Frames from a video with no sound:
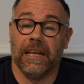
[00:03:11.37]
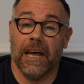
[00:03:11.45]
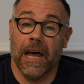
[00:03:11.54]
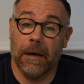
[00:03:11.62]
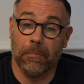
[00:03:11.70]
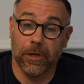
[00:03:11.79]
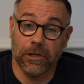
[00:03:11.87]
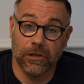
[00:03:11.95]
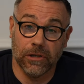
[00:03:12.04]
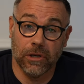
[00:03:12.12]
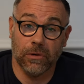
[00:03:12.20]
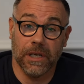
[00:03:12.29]
But you
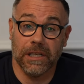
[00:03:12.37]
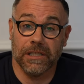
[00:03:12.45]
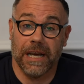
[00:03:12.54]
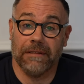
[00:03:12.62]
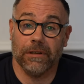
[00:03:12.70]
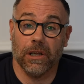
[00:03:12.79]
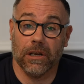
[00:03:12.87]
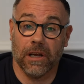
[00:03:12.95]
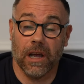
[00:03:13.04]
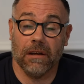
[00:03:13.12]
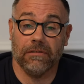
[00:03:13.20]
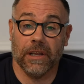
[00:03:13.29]
do need to have a look
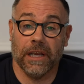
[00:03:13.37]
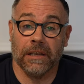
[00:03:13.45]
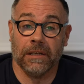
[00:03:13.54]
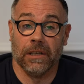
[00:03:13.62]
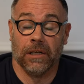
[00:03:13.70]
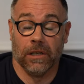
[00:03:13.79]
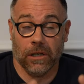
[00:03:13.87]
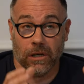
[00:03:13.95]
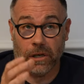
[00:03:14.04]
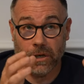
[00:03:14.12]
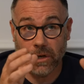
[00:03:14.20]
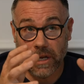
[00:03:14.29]
carefully,
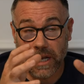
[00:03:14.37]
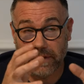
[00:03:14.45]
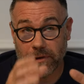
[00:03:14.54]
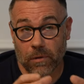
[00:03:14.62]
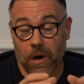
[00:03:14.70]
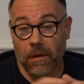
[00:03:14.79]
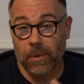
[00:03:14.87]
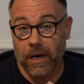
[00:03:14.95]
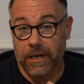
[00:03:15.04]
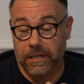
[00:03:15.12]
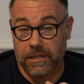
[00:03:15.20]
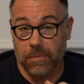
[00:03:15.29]
if you are
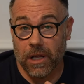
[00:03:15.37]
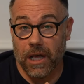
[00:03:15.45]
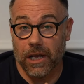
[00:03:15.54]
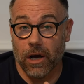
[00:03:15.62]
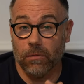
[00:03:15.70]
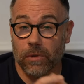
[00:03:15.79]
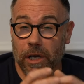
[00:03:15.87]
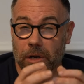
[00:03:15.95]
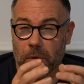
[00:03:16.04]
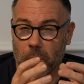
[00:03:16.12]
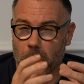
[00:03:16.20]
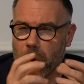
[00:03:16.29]
buying supply only,
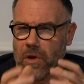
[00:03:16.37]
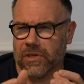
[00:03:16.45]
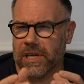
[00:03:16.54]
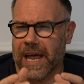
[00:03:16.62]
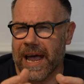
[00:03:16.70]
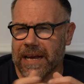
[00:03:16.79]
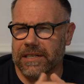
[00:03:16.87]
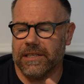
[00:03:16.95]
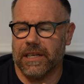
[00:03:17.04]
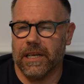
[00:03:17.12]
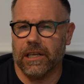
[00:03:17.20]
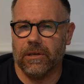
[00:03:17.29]
what's
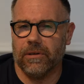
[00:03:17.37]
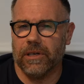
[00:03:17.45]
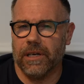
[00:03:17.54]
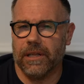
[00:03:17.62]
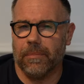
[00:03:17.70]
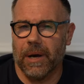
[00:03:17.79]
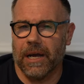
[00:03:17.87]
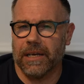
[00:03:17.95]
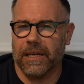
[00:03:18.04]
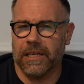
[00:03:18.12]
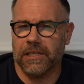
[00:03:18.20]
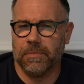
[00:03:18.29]
actually included in the
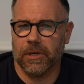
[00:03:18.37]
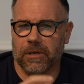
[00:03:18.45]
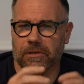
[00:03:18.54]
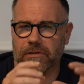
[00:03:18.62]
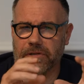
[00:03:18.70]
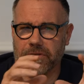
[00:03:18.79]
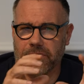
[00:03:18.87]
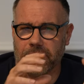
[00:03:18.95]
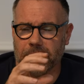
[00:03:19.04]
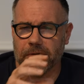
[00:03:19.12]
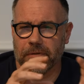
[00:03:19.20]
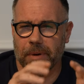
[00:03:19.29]
package, because
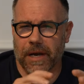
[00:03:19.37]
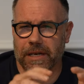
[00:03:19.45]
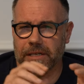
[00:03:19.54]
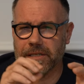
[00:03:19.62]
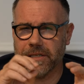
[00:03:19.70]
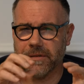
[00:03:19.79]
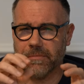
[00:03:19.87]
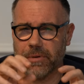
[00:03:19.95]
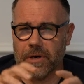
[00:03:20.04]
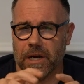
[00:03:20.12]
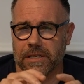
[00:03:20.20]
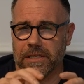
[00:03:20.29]
some of the packages and
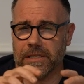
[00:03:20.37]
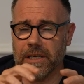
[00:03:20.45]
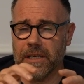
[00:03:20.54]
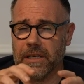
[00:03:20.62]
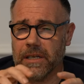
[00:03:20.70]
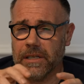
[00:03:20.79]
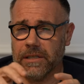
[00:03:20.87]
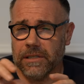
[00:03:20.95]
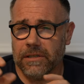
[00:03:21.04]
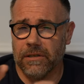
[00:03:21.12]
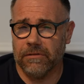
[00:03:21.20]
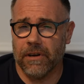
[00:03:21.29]
prices, they
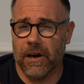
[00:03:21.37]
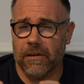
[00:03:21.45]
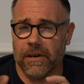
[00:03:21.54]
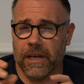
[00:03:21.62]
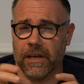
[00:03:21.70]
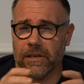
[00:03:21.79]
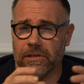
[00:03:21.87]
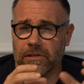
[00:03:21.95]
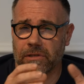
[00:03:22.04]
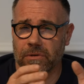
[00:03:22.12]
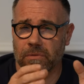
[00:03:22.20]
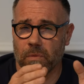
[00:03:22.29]
do vary as
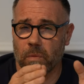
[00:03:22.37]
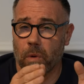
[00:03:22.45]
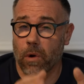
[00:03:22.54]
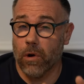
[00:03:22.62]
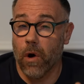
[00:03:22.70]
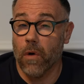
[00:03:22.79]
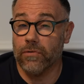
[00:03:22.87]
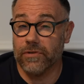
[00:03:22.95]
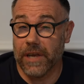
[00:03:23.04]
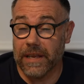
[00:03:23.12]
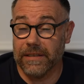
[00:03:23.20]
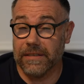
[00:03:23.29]
to what
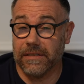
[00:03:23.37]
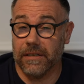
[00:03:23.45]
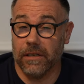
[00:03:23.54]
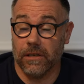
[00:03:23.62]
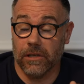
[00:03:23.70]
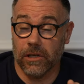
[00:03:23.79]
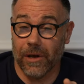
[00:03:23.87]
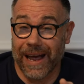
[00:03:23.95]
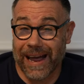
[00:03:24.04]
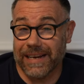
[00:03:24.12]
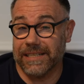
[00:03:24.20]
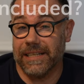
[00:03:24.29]
contents you
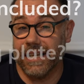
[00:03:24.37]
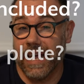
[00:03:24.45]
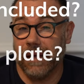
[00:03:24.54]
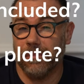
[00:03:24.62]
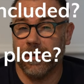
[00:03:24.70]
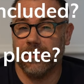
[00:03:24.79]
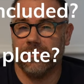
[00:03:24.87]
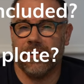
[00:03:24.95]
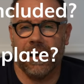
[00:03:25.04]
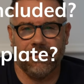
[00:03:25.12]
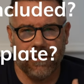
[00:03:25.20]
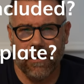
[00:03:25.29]
actually get, because there
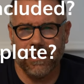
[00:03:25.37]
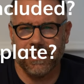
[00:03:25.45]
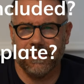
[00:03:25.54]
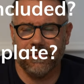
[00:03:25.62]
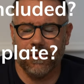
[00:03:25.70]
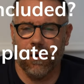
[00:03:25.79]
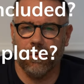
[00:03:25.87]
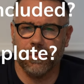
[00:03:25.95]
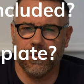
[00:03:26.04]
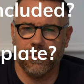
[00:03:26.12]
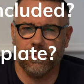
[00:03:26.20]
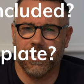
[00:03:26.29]
are various different
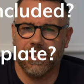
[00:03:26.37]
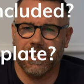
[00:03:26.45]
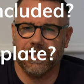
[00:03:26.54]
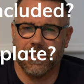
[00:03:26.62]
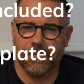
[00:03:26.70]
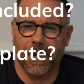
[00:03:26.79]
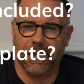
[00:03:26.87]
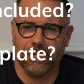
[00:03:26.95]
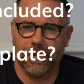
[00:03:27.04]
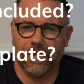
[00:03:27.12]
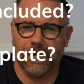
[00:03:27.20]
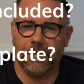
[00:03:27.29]
options which you can spec
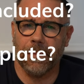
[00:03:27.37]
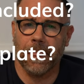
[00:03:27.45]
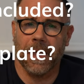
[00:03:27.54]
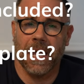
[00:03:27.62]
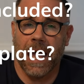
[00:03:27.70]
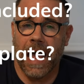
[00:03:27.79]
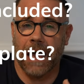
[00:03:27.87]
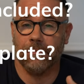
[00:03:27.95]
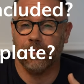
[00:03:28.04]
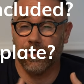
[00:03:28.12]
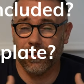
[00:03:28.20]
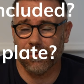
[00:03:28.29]
with them.
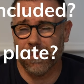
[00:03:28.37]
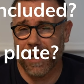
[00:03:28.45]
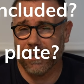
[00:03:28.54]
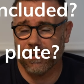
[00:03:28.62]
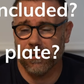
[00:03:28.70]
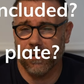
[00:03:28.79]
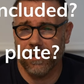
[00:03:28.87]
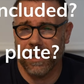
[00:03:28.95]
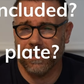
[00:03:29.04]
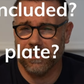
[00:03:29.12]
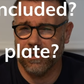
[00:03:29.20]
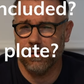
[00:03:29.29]
Just make sure
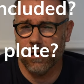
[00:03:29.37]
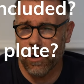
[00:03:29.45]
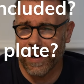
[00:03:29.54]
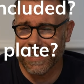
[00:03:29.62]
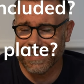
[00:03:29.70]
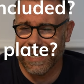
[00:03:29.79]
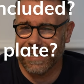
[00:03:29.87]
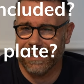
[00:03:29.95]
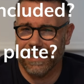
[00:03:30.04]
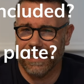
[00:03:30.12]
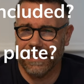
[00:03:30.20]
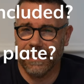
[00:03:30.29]
that you know
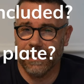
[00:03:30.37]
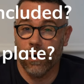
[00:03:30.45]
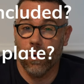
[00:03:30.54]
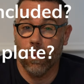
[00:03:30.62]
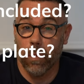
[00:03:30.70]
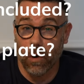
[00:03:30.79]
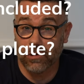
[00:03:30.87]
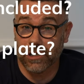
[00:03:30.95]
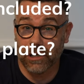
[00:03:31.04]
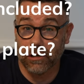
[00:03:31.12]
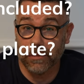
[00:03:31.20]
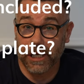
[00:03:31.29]
exactly what's
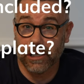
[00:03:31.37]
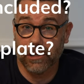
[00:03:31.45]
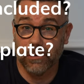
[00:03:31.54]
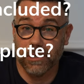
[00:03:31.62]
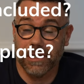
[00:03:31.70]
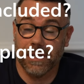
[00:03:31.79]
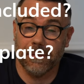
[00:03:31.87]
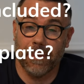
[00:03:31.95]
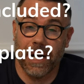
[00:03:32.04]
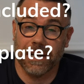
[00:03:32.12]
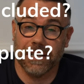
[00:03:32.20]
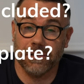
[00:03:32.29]
going to be included in the
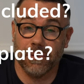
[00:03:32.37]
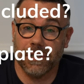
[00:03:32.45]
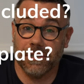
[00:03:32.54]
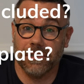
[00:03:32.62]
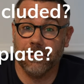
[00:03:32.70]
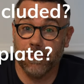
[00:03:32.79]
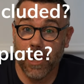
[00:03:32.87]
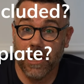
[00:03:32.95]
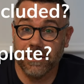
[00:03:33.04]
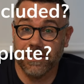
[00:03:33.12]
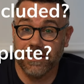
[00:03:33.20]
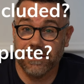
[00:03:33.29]
package which you've
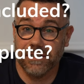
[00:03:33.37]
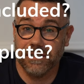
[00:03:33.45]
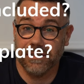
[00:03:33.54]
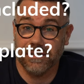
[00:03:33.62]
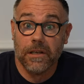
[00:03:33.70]
purchased.